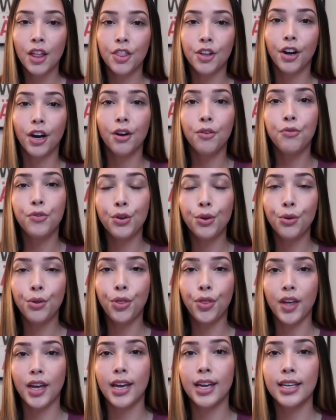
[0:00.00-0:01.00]
There are a few
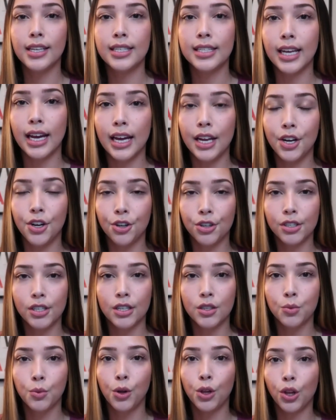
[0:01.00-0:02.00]
things that
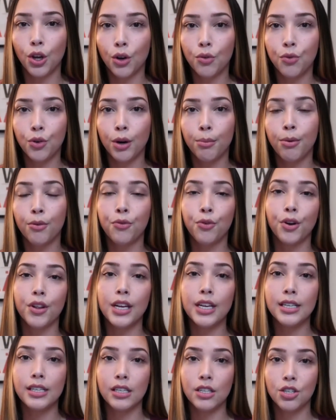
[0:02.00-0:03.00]
nurses will look for before
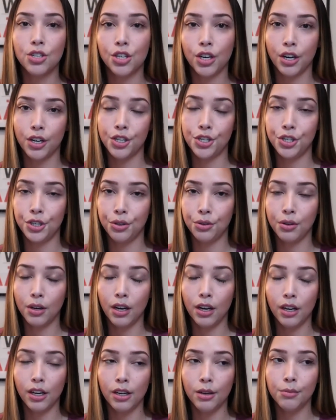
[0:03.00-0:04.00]
they discharge you.
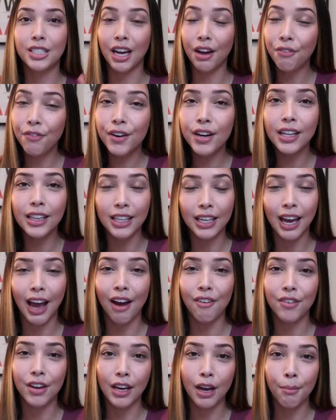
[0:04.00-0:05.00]
Definitely
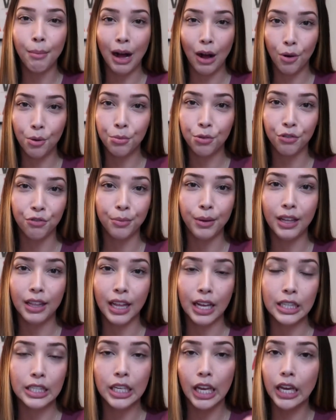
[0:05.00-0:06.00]
having a bowel movement.
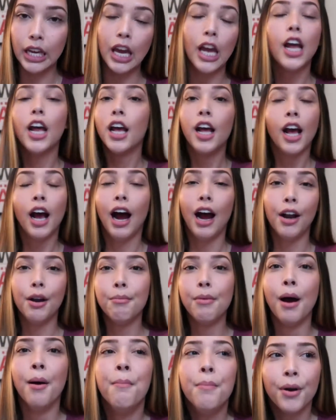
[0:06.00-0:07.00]
That's like, I
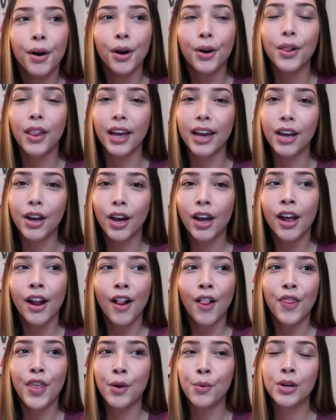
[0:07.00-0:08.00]
remember like
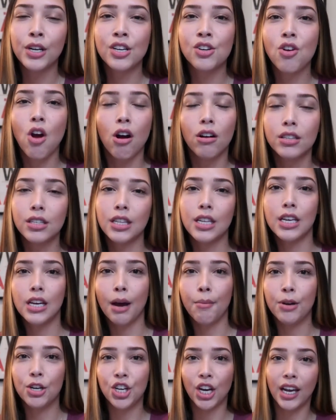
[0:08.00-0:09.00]
they would constantly
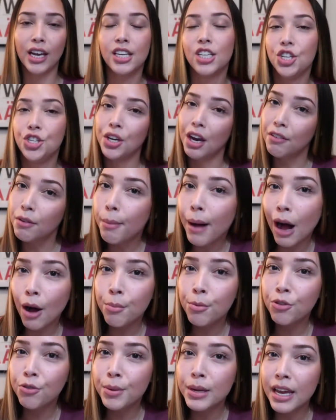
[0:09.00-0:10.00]
come and check in. Did you have a bowel
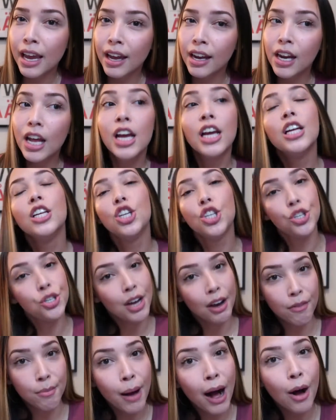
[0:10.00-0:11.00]
movement yet? Did you
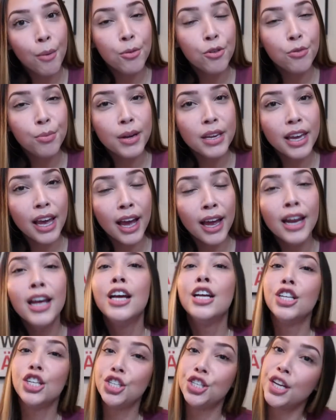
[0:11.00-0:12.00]
have bowel movement yet?
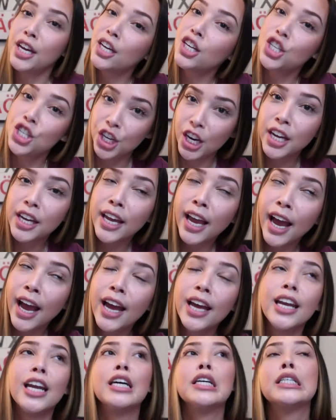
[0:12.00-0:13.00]
Did you take a shit
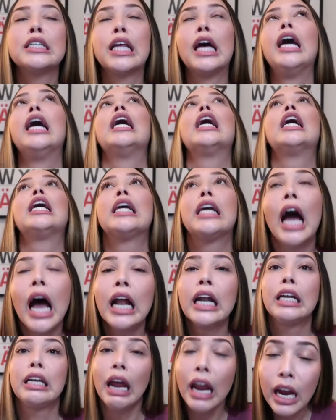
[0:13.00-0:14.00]
yet? And I was like,
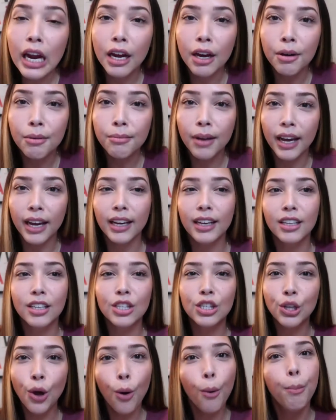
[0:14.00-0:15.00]
God damn, like
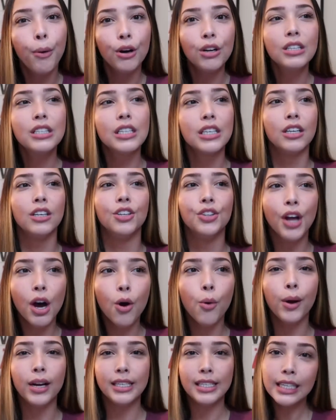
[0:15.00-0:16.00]
so personal.
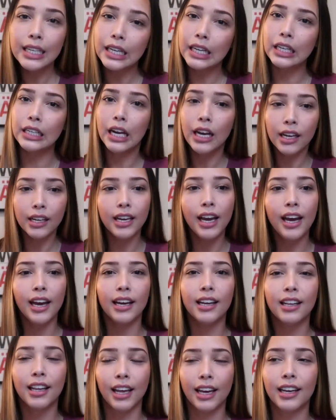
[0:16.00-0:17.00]
No, I didn't, not
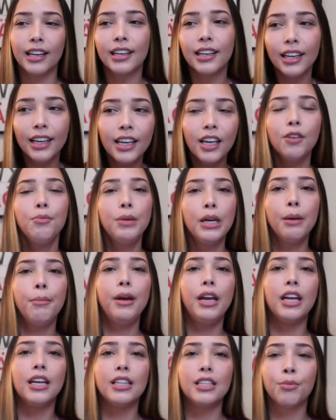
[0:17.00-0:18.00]
yet. Like, give me a
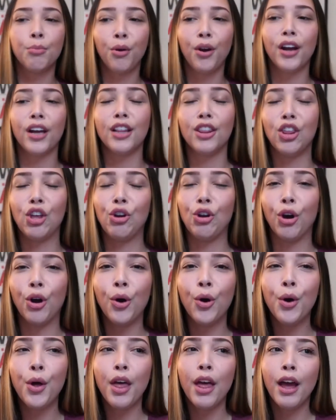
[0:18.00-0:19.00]
minute to breathe, you
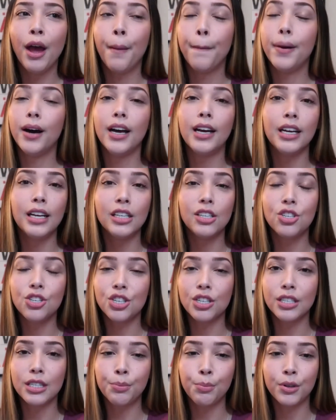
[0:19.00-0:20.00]
know? But it's
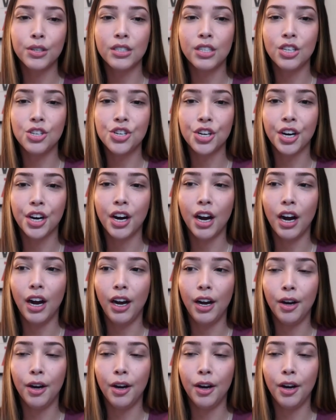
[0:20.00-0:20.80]
just procedure.